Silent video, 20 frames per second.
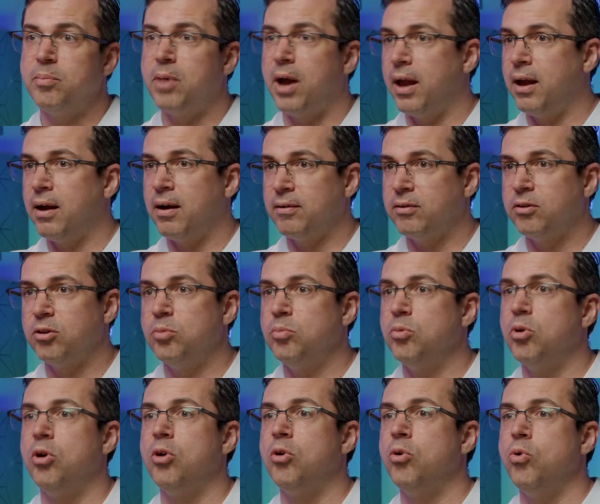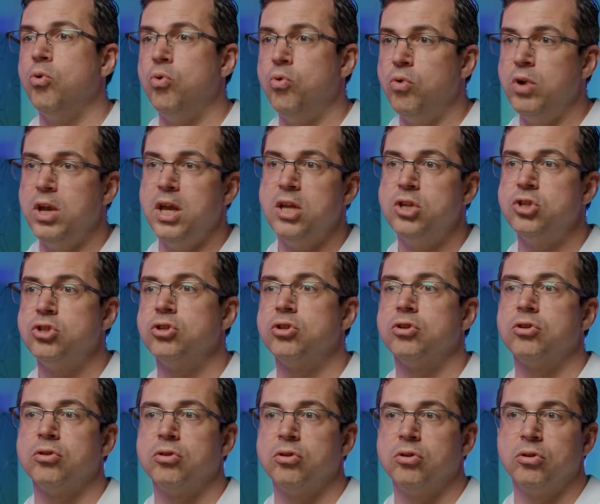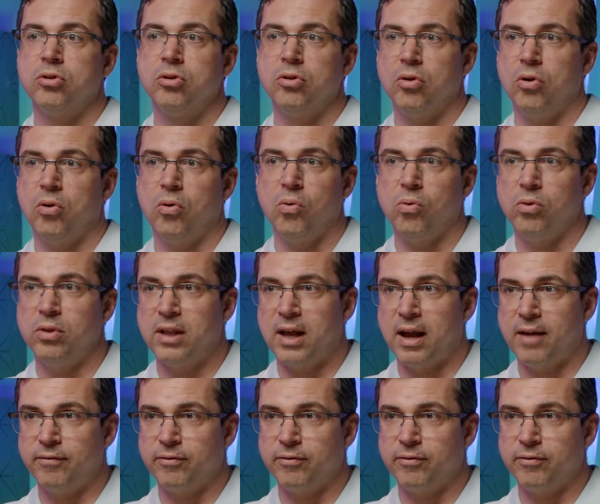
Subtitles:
by customer who reached online